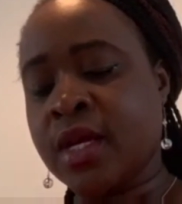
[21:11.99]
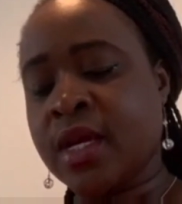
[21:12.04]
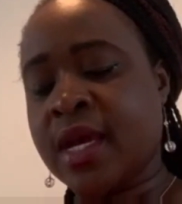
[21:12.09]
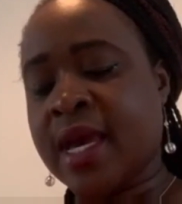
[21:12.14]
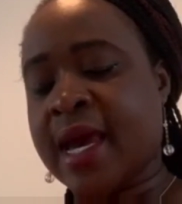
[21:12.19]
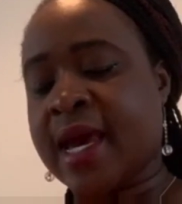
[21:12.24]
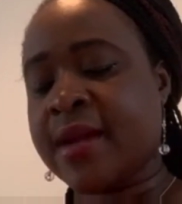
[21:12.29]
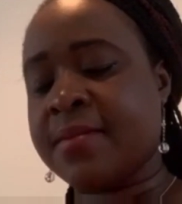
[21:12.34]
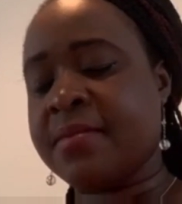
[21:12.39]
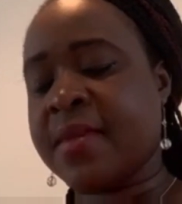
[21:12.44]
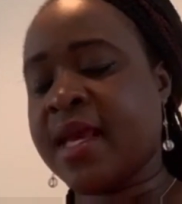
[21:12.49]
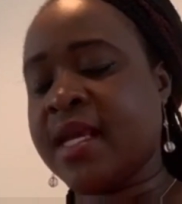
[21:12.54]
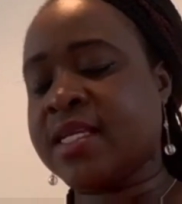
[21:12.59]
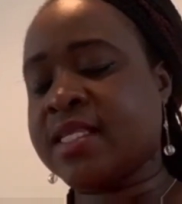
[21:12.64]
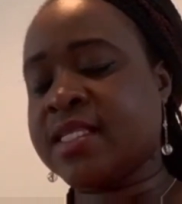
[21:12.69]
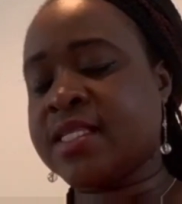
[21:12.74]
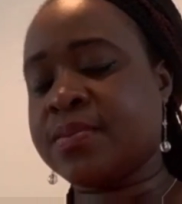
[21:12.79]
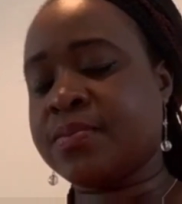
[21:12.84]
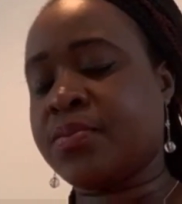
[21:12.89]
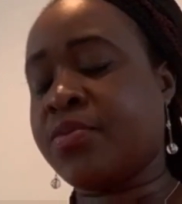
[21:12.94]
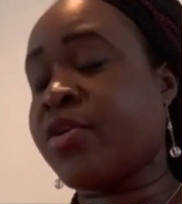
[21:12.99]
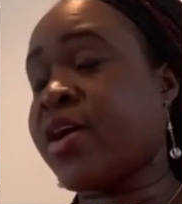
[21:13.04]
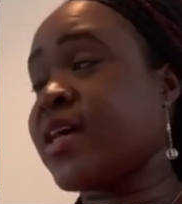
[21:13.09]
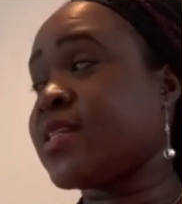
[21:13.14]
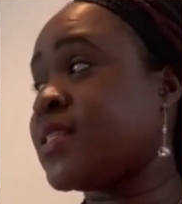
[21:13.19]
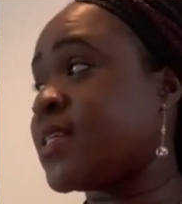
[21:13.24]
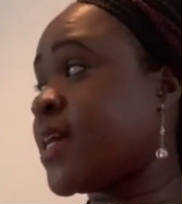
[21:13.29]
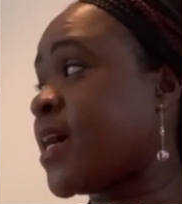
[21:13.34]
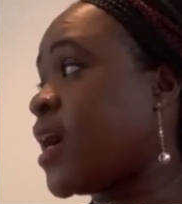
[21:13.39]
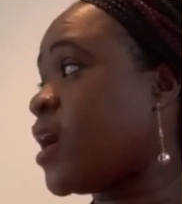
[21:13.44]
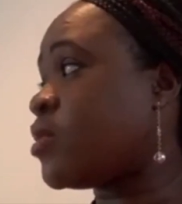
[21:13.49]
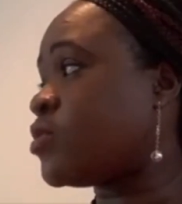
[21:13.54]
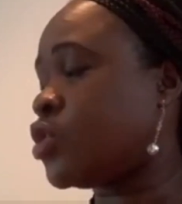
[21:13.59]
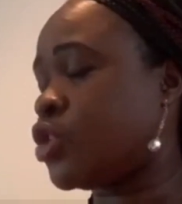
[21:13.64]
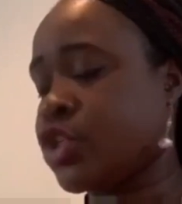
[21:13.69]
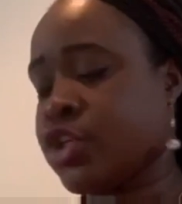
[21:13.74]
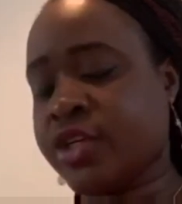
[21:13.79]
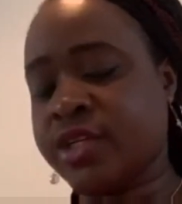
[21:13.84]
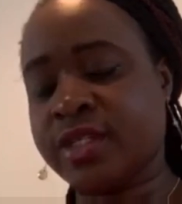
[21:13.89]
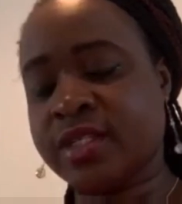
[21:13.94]
and makes practical
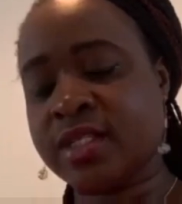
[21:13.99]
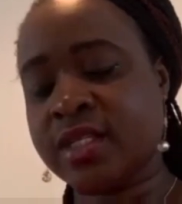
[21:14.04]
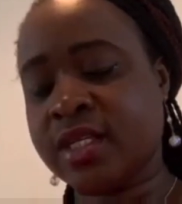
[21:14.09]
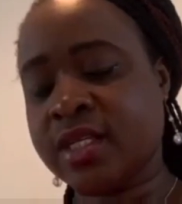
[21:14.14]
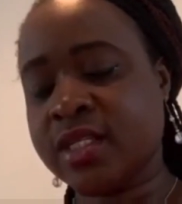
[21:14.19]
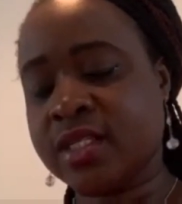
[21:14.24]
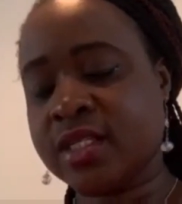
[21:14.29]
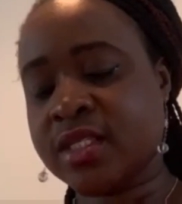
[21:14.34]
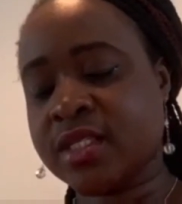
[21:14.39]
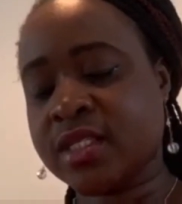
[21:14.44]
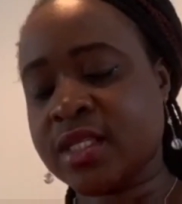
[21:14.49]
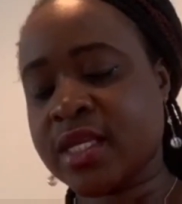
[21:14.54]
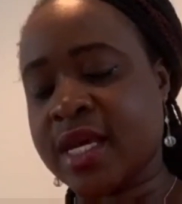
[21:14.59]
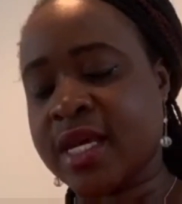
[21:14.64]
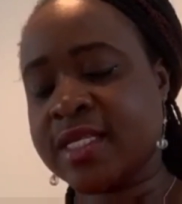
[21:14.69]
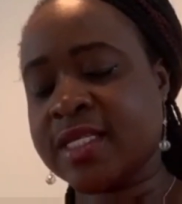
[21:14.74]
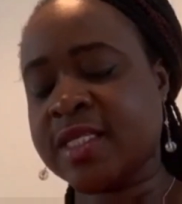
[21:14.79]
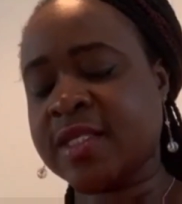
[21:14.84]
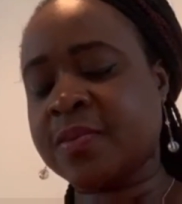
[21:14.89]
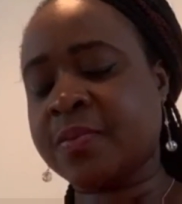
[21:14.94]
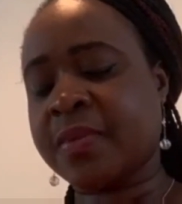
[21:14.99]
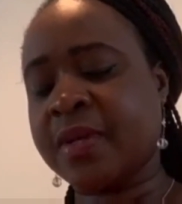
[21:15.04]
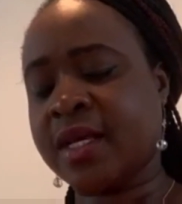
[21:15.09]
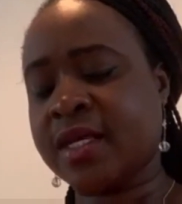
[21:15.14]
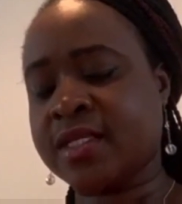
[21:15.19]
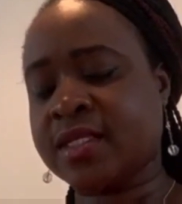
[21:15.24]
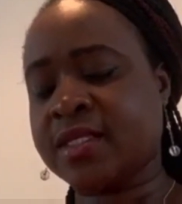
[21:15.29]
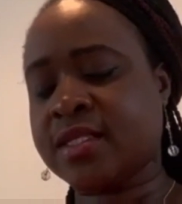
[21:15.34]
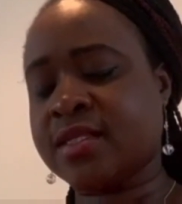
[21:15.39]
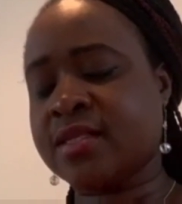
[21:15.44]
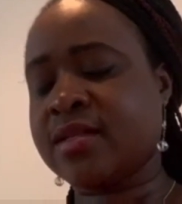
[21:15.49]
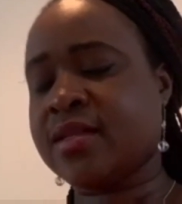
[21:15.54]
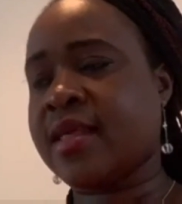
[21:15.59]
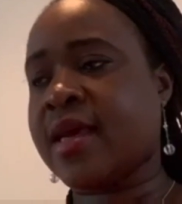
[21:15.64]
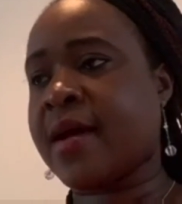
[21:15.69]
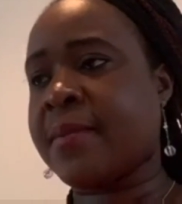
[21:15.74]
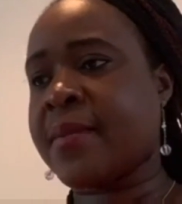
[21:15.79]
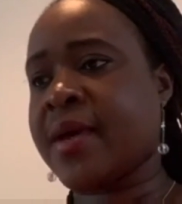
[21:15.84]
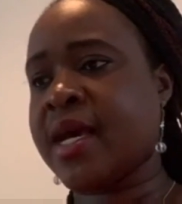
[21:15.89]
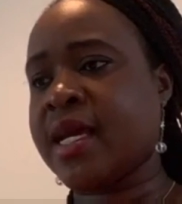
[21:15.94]
choices and speaks
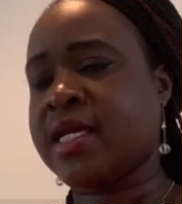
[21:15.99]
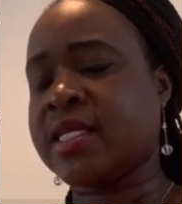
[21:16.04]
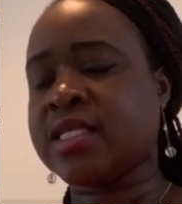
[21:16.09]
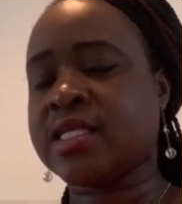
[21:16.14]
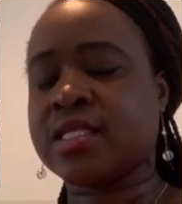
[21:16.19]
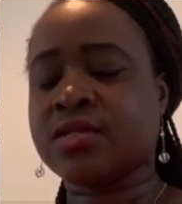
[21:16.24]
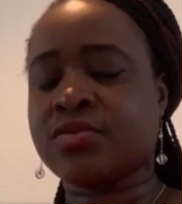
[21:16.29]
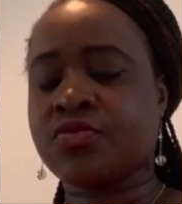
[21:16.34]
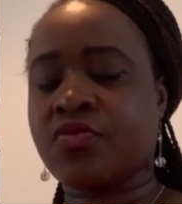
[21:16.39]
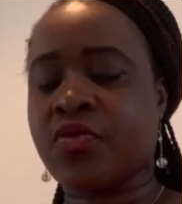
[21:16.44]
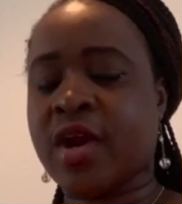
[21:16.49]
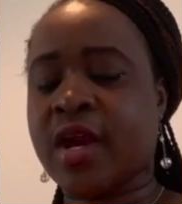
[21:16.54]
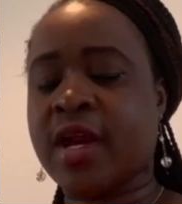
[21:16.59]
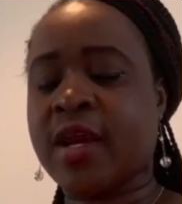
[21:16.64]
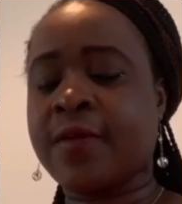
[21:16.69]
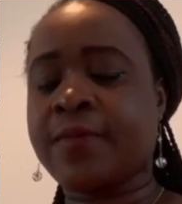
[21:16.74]
their mind, right?